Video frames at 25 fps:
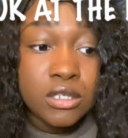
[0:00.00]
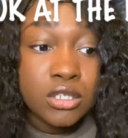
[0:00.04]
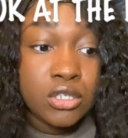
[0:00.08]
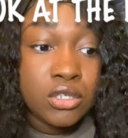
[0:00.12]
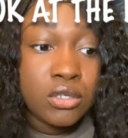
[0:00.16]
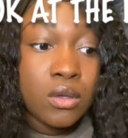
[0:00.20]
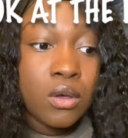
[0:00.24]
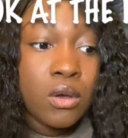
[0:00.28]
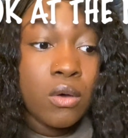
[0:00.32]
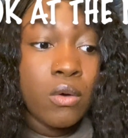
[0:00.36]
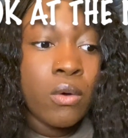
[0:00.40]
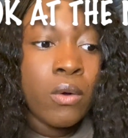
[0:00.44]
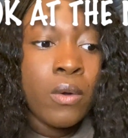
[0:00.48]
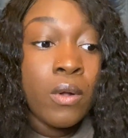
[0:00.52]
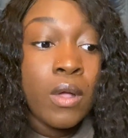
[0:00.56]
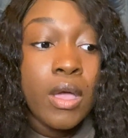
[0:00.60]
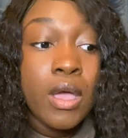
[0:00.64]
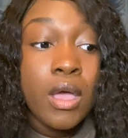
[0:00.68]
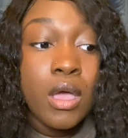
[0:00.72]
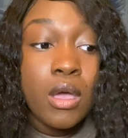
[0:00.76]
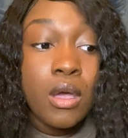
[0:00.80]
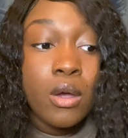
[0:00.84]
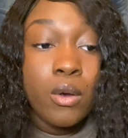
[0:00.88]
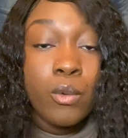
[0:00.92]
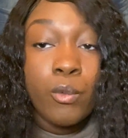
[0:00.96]
So
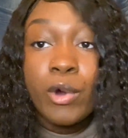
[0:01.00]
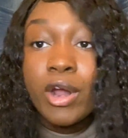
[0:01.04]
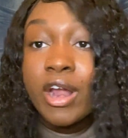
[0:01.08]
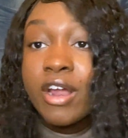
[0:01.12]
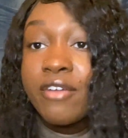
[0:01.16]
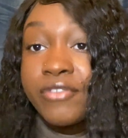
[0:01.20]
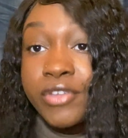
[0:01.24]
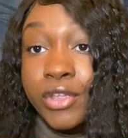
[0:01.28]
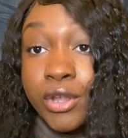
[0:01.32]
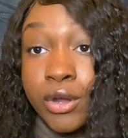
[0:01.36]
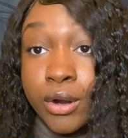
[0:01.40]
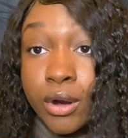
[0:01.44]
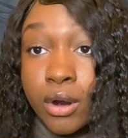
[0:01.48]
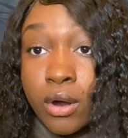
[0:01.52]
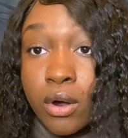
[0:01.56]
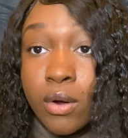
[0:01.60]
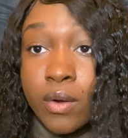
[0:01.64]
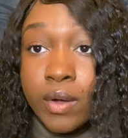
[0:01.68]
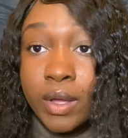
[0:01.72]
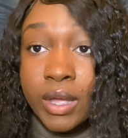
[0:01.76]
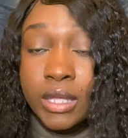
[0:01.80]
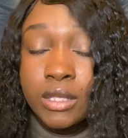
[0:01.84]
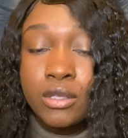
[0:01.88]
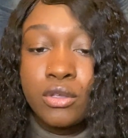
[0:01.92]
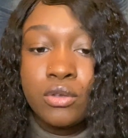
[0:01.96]
wherever you're
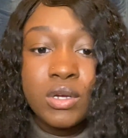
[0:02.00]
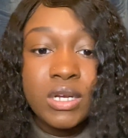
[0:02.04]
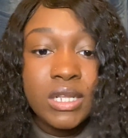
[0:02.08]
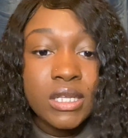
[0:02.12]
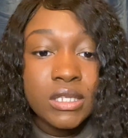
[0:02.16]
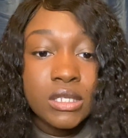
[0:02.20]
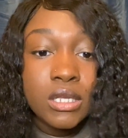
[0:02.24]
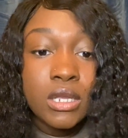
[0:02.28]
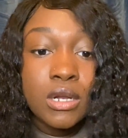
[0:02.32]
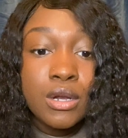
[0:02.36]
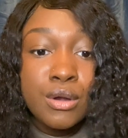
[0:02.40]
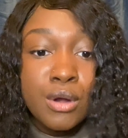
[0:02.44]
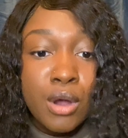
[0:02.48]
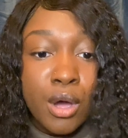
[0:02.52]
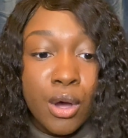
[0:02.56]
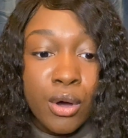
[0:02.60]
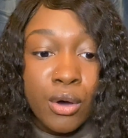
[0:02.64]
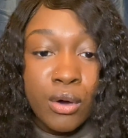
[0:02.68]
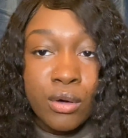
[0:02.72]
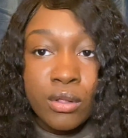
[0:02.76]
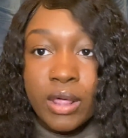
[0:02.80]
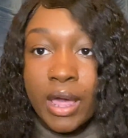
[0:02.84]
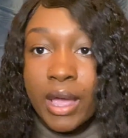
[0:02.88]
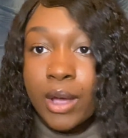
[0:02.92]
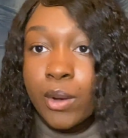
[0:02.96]
going, you need to know
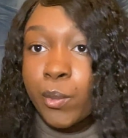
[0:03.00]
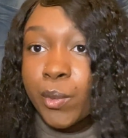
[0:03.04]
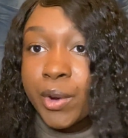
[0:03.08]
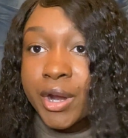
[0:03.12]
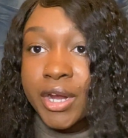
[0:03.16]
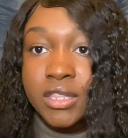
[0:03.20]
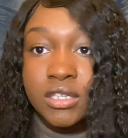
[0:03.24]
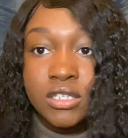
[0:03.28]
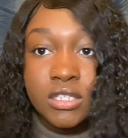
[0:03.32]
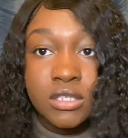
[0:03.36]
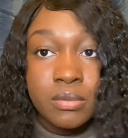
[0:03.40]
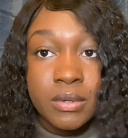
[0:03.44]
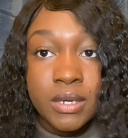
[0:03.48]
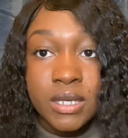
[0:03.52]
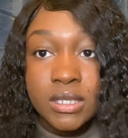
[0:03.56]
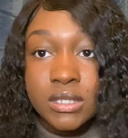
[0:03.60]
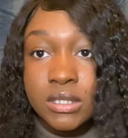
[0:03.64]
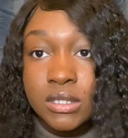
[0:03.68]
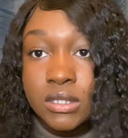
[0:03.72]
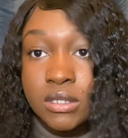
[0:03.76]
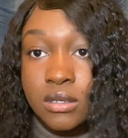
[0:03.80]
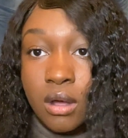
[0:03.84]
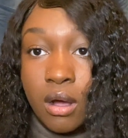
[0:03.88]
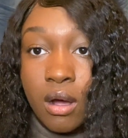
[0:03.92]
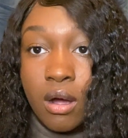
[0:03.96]
like where these
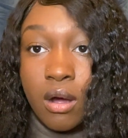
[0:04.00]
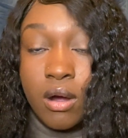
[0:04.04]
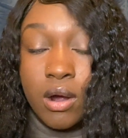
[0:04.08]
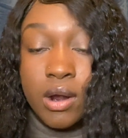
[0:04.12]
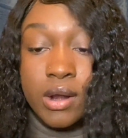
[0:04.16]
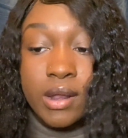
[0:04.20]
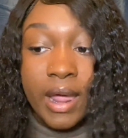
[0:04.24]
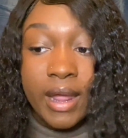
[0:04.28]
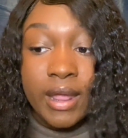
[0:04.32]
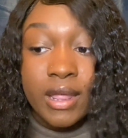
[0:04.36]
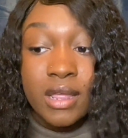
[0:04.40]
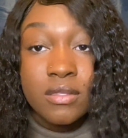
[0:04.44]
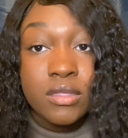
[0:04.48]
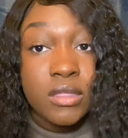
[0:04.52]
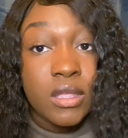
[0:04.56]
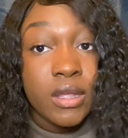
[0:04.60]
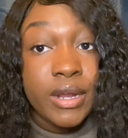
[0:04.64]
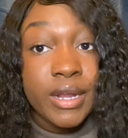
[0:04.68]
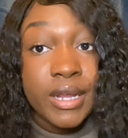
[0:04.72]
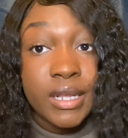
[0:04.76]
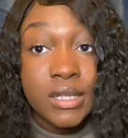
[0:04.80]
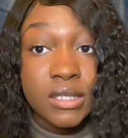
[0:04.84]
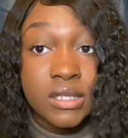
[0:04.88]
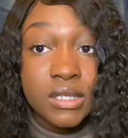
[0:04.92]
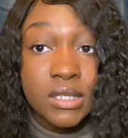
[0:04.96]
places are, like if they're
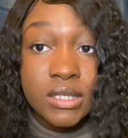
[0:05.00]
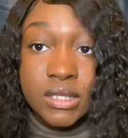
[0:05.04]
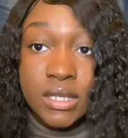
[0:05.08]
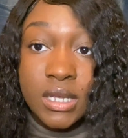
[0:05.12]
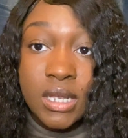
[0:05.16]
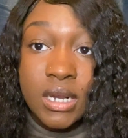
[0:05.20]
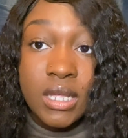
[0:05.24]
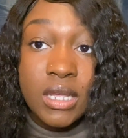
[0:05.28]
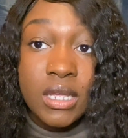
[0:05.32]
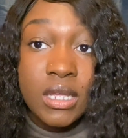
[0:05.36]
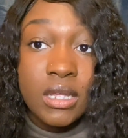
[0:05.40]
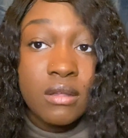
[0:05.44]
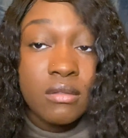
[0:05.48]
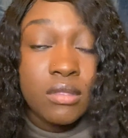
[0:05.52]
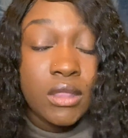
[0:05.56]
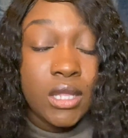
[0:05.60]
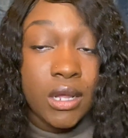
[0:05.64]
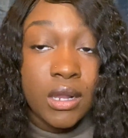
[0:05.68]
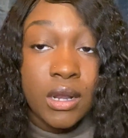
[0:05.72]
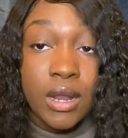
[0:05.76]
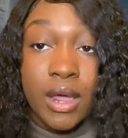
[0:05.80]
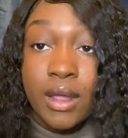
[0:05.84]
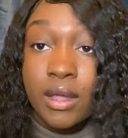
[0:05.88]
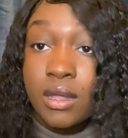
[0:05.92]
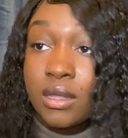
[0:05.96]
in the city, if they're
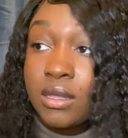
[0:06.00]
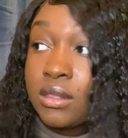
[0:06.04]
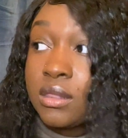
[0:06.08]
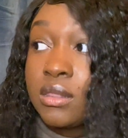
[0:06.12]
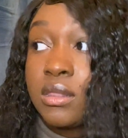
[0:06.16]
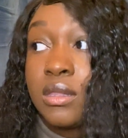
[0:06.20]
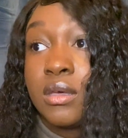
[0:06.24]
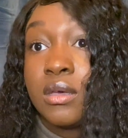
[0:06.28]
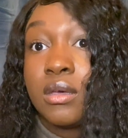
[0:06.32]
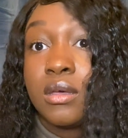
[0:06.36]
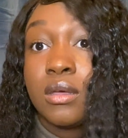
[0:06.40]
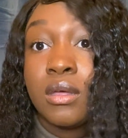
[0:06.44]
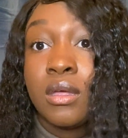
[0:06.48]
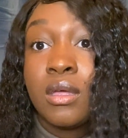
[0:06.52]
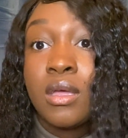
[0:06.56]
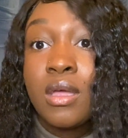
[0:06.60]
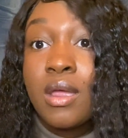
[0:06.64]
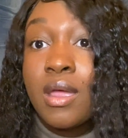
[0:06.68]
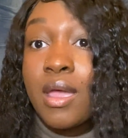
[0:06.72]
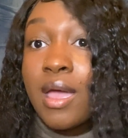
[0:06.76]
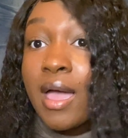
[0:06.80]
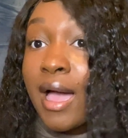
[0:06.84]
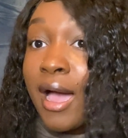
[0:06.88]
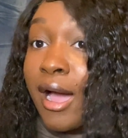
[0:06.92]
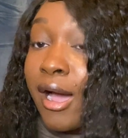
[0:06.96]
like in the
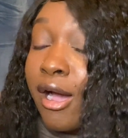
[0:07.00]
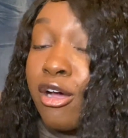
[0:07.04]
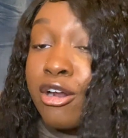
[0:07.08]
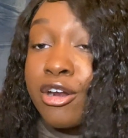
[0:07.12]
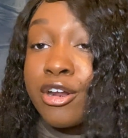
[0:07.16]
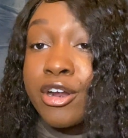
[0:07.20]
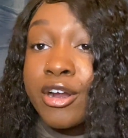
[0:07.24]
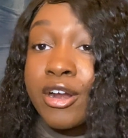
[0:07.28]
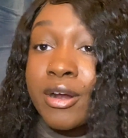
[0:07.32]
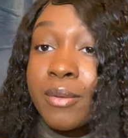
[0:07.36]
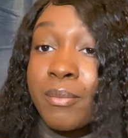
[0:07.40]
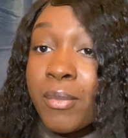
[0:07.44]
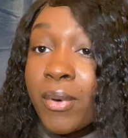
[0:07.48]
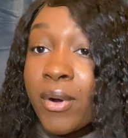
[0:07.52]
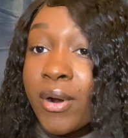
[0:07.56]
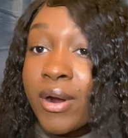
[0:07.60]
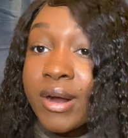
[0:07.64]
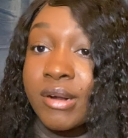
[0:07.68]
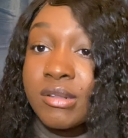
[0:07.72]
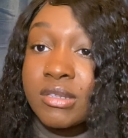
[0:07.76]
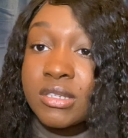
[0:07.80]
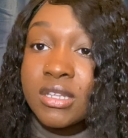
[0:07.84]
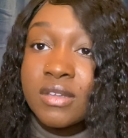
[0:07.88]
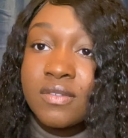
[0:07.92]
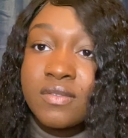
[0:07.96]
outer
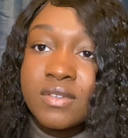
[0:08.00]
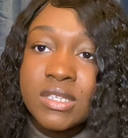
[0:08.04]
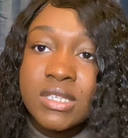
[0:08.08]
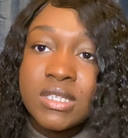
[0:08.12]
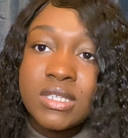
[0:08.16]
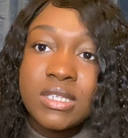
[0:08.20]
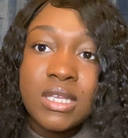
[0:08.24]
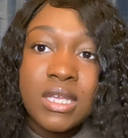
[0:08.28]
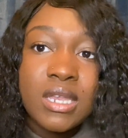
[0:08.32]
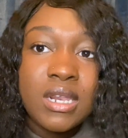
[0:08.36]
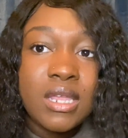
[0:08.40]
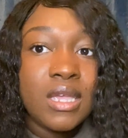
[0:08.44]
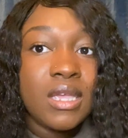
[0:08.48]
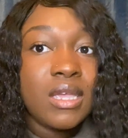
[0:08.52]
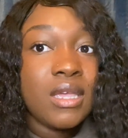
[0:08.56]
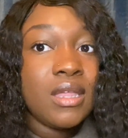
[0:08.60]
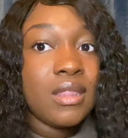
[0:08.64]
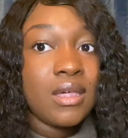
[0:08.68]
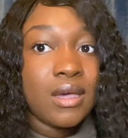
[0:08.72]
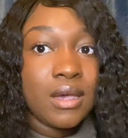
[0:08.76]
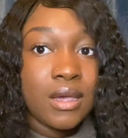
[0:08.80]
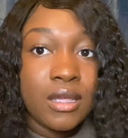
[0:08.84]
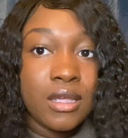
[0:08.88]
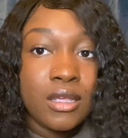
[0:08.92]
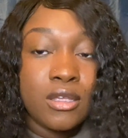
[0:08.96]
parts of the city.
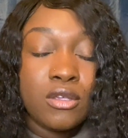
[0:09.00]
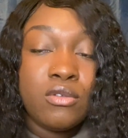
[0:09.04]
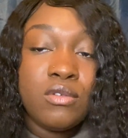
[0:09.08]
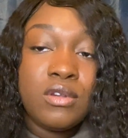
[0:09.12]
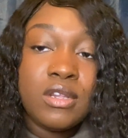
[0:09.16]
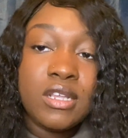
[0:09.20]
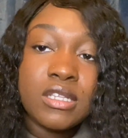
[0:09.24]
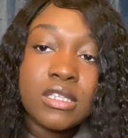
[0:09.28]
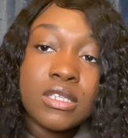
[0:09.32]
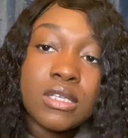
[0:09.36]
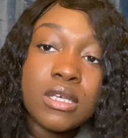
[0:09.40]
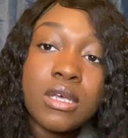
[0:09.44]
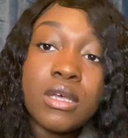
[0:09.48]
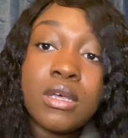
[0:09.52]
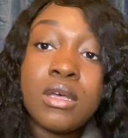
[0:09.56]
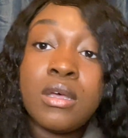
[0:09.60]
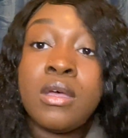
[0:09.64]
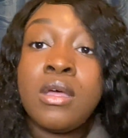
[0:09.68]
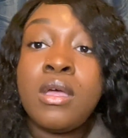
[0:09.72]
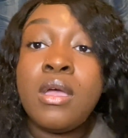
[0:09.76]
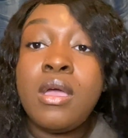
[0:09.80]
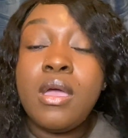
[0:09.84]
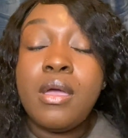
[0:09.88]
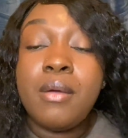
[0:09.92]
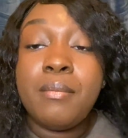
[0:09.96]
Like you need to
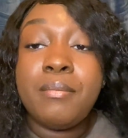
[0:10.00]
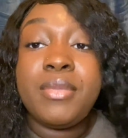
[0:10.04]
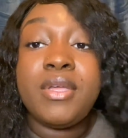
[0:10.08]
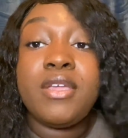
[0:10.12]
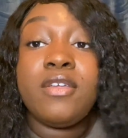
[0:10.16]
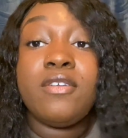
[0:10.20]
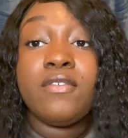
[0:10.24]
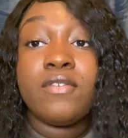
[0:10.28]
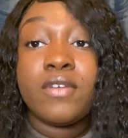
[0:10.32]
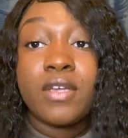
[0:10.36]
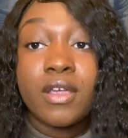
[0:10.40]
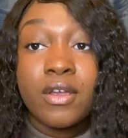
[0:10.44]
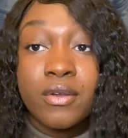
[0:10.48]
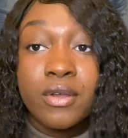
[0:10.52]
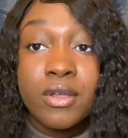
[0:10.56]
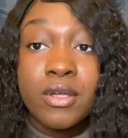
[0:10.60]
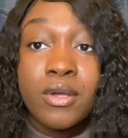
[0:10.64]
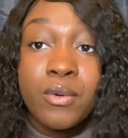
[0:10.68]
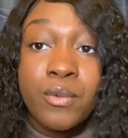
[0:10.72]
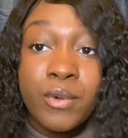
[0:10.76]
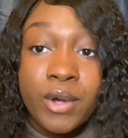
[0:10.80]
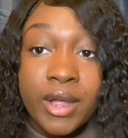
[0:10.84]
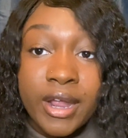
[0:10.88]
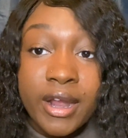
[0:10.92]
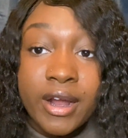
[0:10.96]
be very
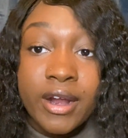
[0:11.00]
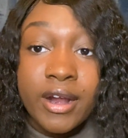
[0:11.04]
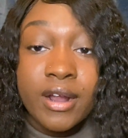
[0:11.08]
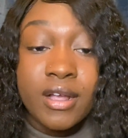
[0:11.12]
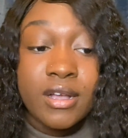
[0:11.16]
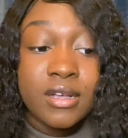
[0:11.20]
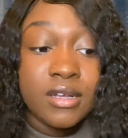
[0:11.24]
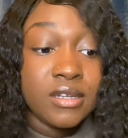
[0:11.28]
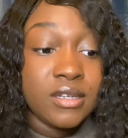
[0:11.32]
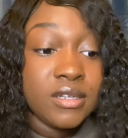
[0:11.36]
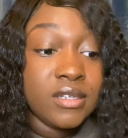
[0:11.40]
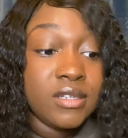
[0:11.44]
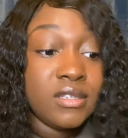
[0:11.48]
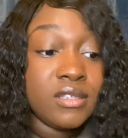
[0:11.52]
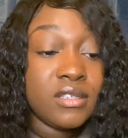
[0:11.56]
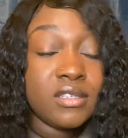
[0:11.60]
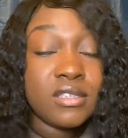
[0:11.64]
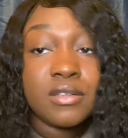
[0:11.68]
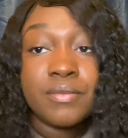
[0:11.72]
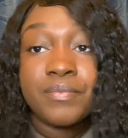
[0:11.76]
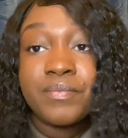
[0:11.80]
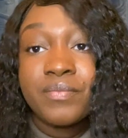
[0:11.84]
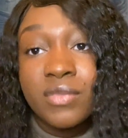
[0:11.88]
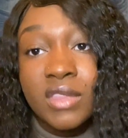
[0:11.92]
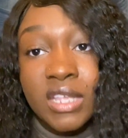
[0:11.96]
aware, because
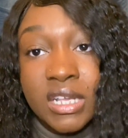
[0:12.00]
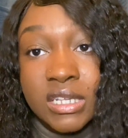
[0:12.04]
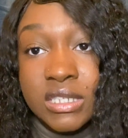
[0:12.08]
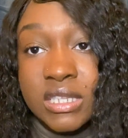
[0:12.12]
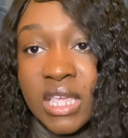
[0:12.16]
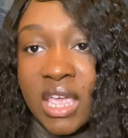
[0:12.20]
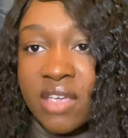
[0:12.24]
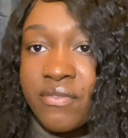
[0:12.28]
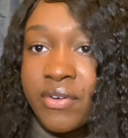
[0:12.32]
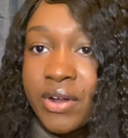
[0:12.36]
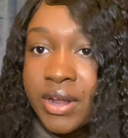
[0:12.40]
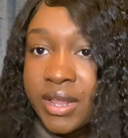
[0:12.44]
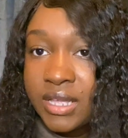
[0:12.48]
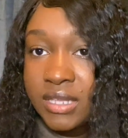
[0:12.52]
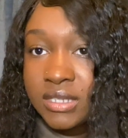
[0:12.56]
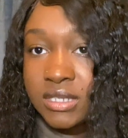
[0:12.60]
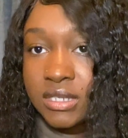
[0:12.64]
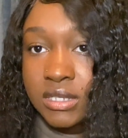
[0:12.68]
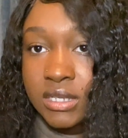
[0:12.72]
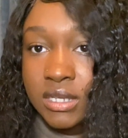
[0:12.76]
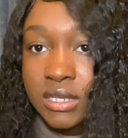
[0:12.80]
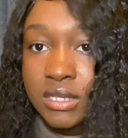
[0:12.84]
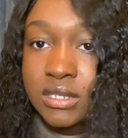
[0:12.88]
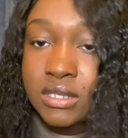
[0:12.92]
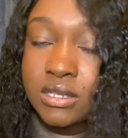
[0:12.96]
say for
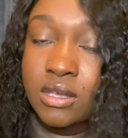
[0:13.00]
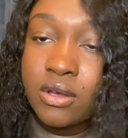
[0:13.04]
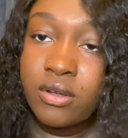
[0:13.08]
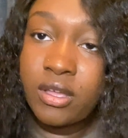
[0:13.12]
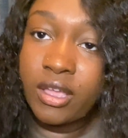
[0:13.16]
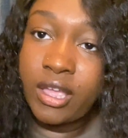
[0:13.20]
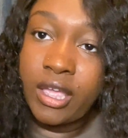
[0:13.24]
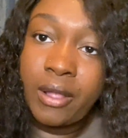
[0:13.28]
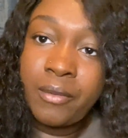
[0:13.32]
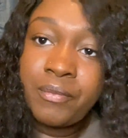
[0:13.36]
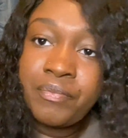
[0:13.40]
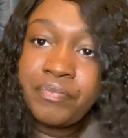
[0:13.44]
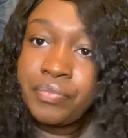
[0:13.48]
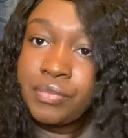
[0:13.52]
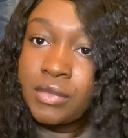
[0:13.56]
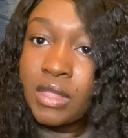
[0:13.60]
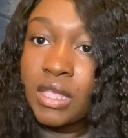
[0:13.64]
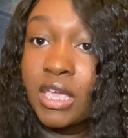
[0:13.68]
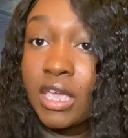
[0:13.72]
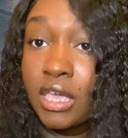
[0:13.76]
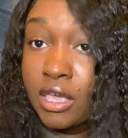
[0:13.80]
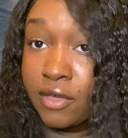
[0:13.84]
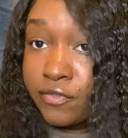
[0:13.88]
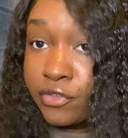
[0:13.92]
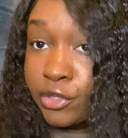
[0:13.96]
instance, okay,
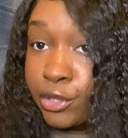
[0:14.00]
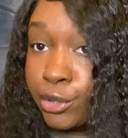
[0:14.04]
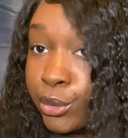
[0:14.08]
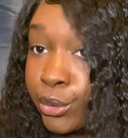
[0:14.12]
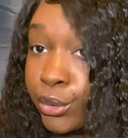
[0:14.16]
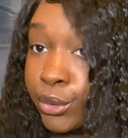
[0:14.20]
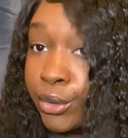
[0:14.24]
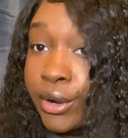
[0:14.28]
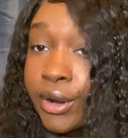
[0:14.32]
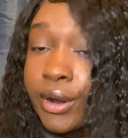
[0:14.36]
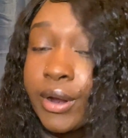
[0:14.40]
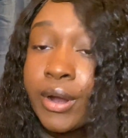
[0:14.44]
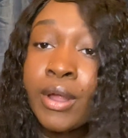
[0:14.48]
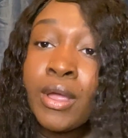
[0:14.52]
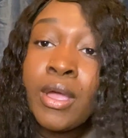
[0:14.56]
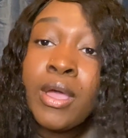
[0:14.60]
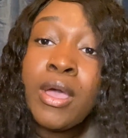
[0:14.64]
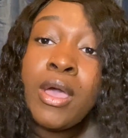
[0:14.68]
if you're